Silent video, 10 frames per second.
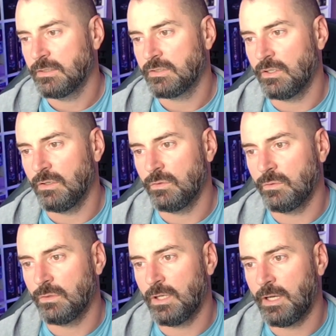So
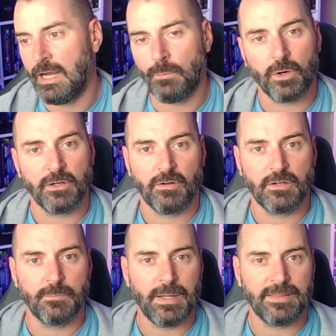I'm working hard
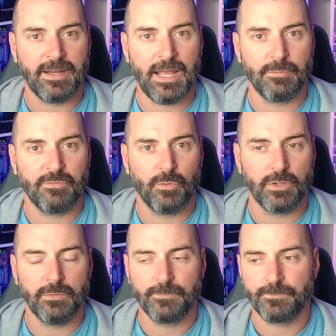to make that happen for
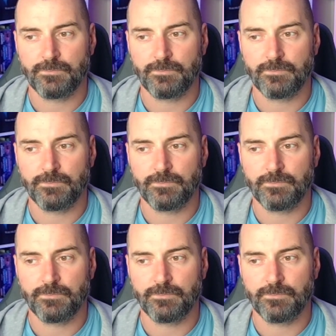you,